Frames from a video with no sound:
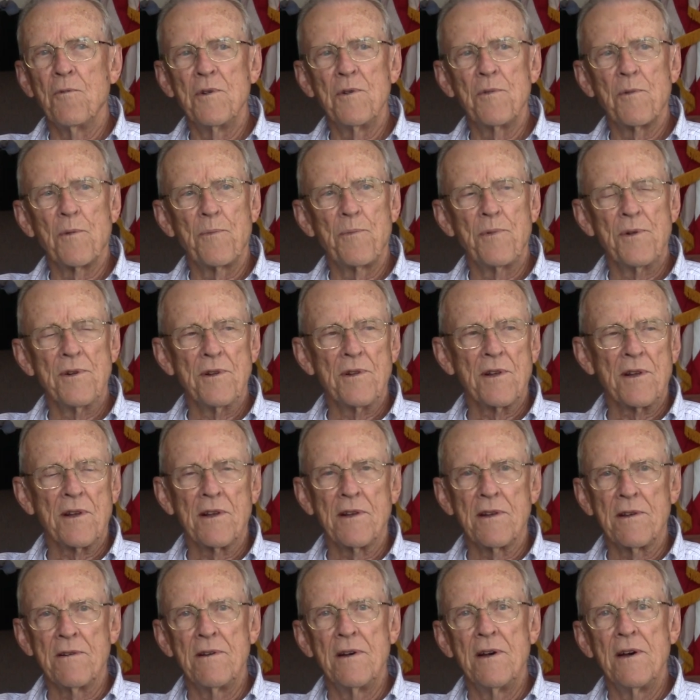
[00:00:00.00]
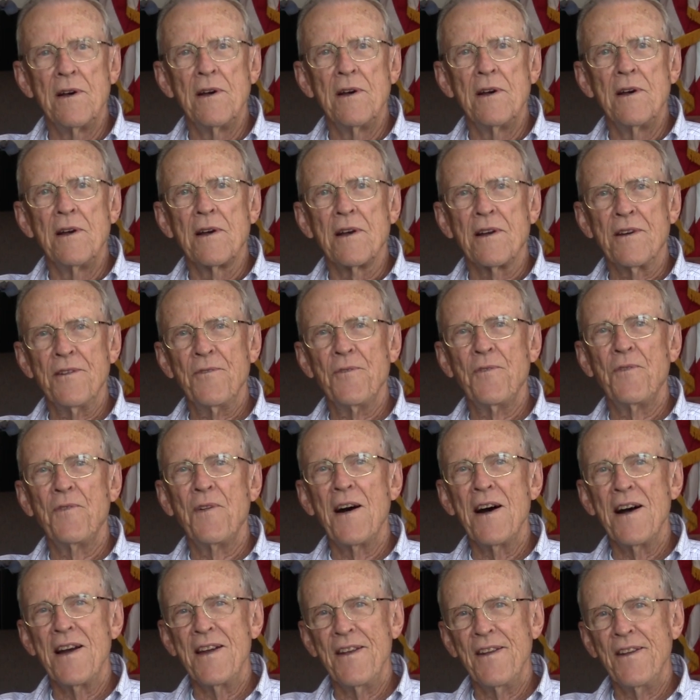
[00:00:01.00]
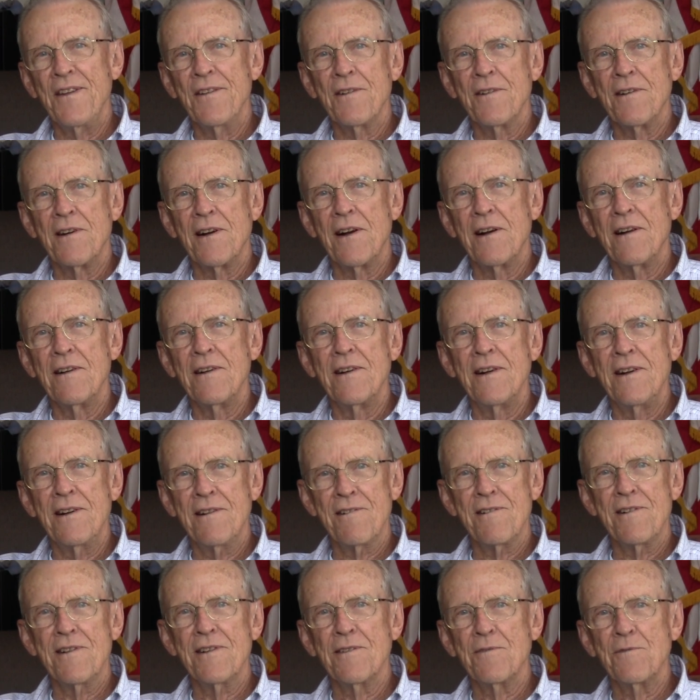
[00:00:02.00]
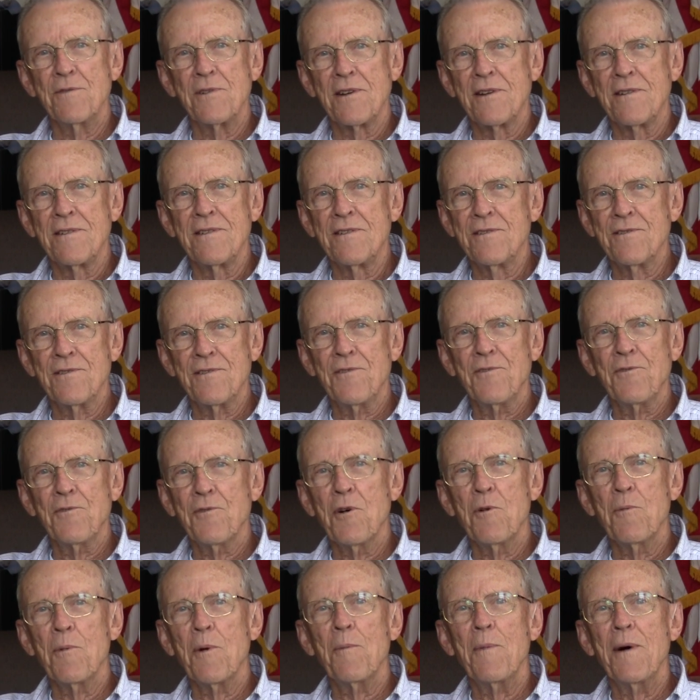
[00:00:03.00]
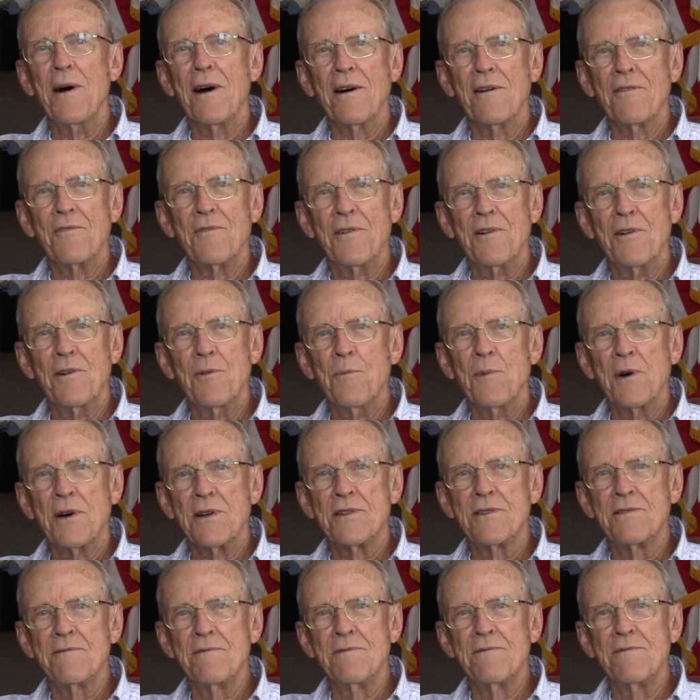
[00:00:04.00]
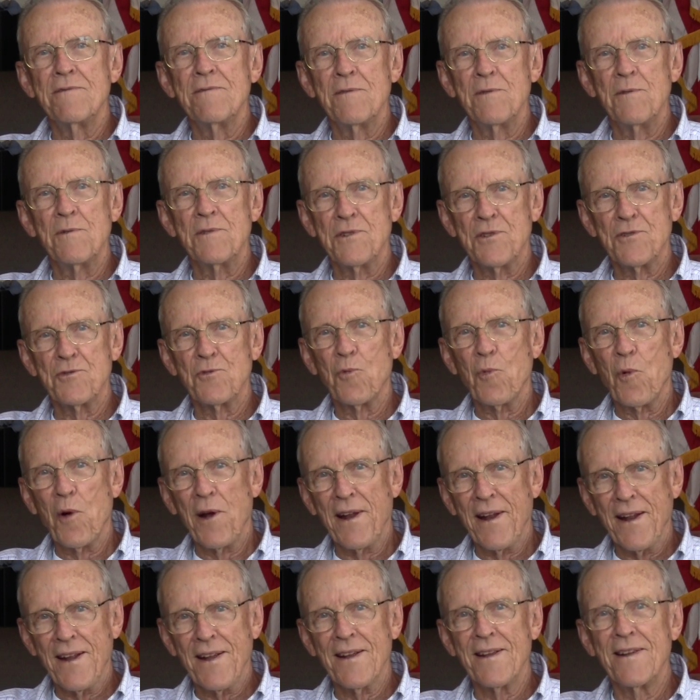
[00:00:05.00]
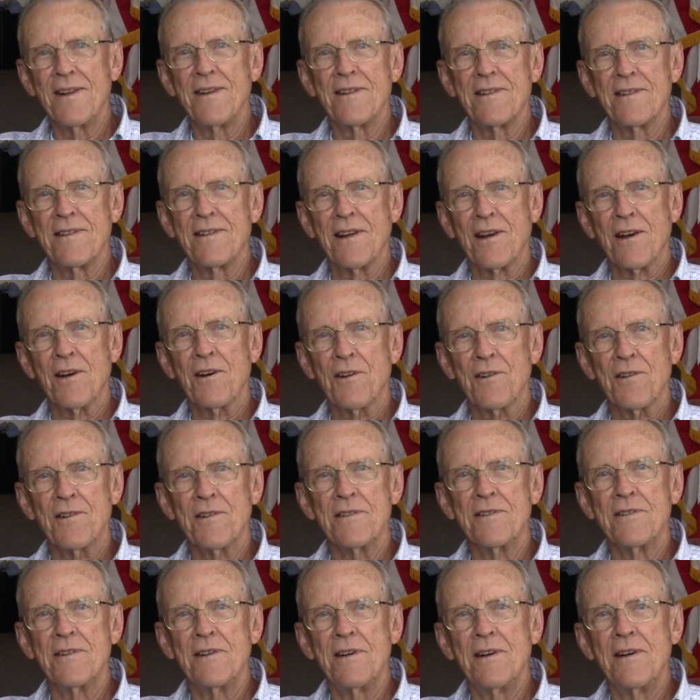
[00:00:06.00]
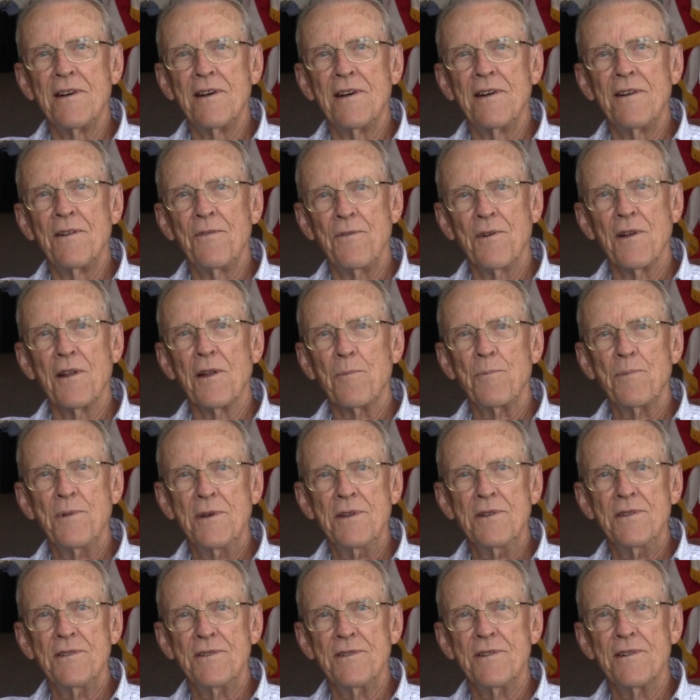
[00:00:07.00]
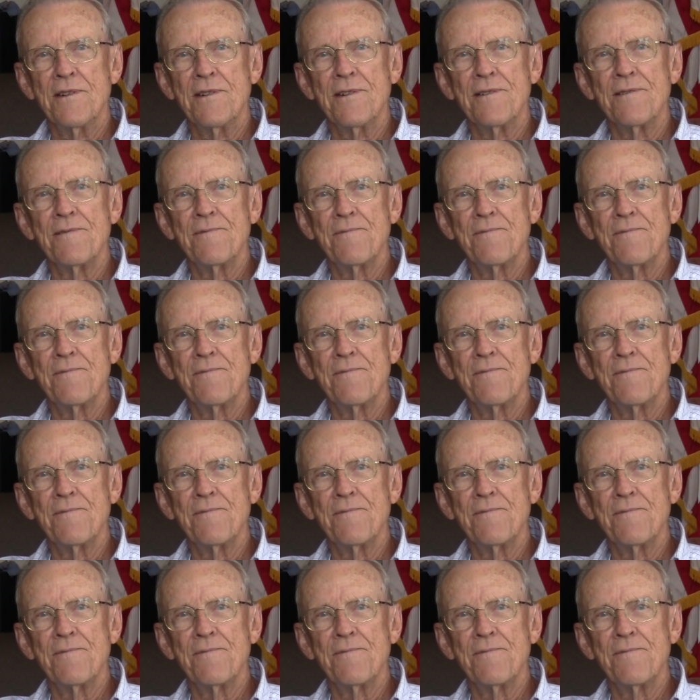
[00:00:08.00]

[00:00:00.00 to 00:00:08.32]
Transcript: We were pretty confined to our area. We couldn't roam about very much. We were just waiting to go to Philippines, you Were know.